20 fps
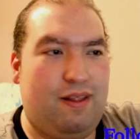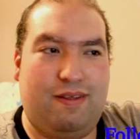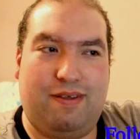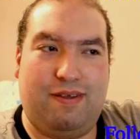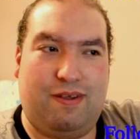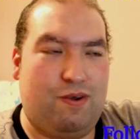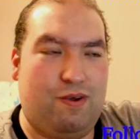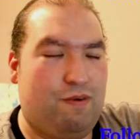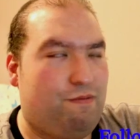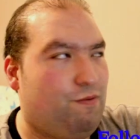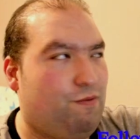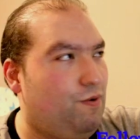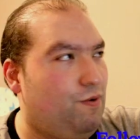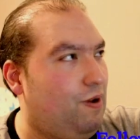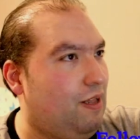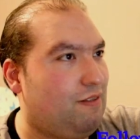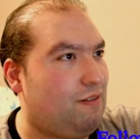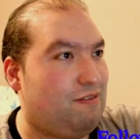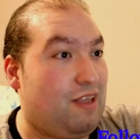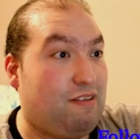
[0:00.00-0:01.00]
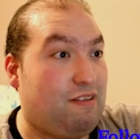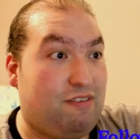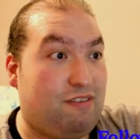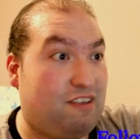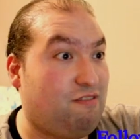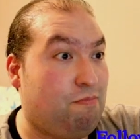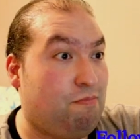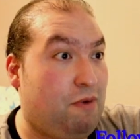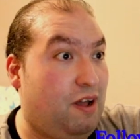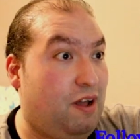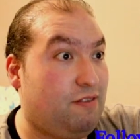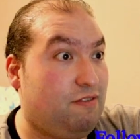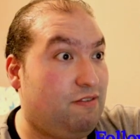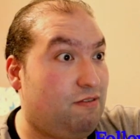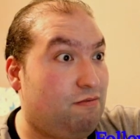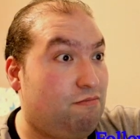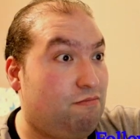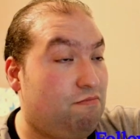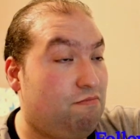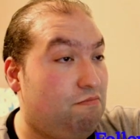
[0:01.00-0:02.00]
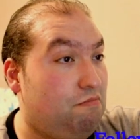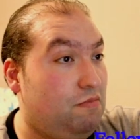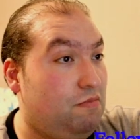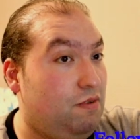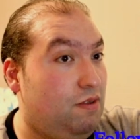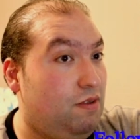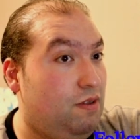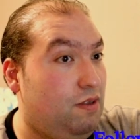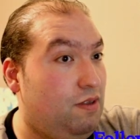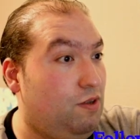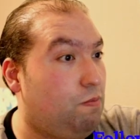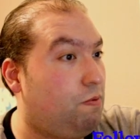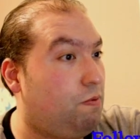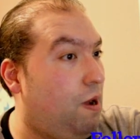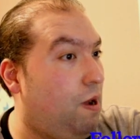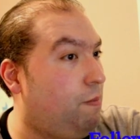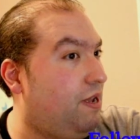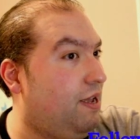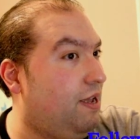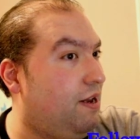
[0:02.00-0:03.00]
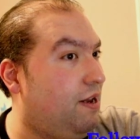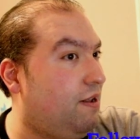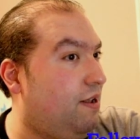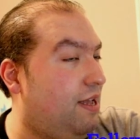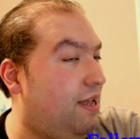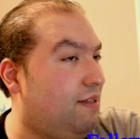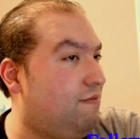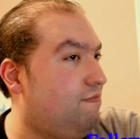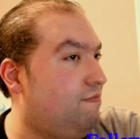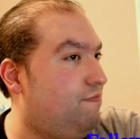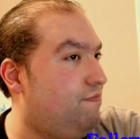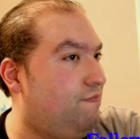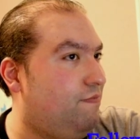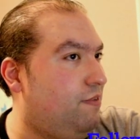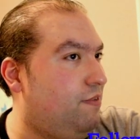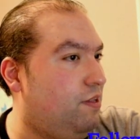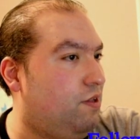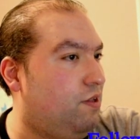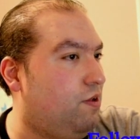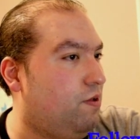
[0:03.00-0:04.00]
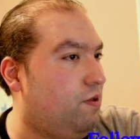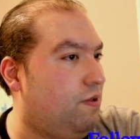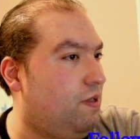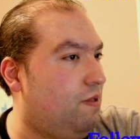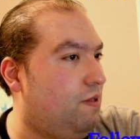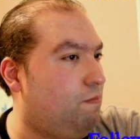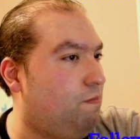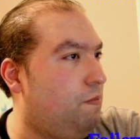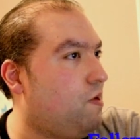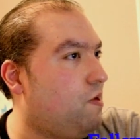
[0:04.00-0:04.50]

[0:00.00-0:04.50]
for let's say 6 months, you're probably gonna get, it becomes